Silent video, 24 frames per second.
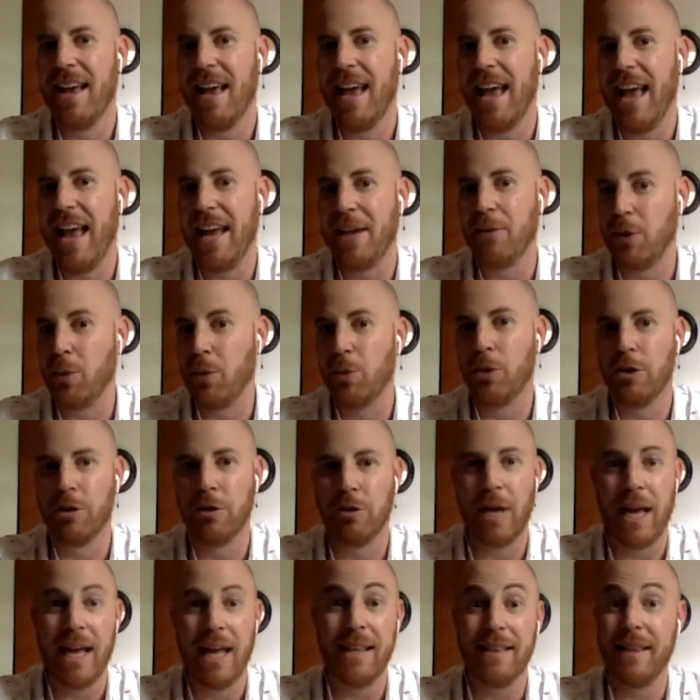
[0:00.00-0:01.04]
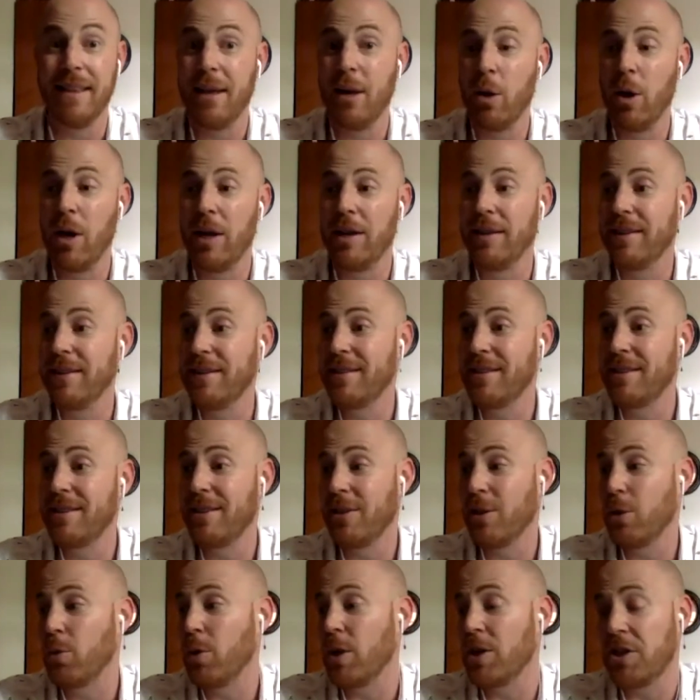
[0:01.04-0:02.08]
and we will. And
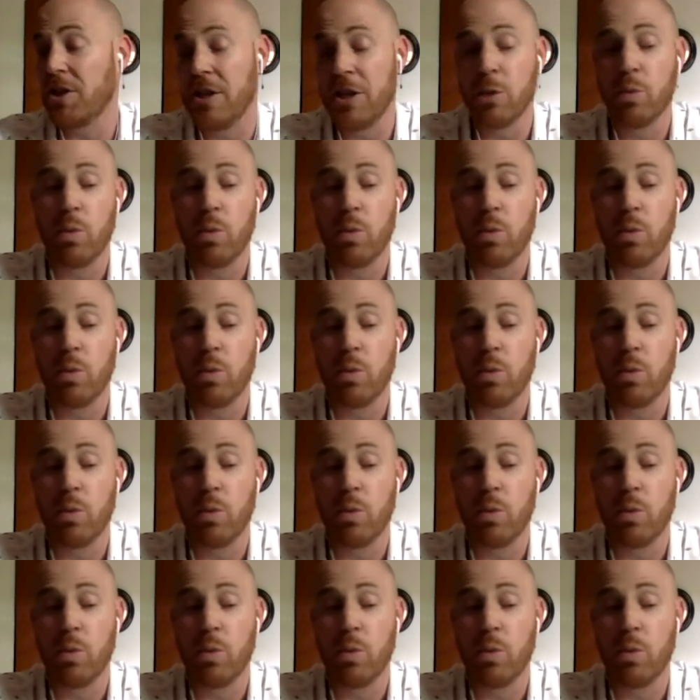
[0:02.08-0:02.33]
the question is,